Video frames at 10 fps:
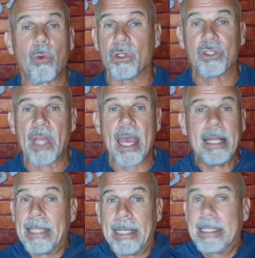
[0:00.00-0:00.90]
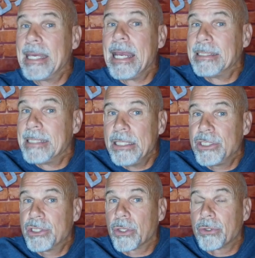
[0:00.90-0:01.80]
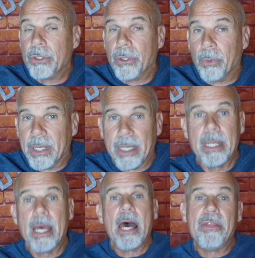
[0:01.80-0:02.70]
or state that can't teach children to read,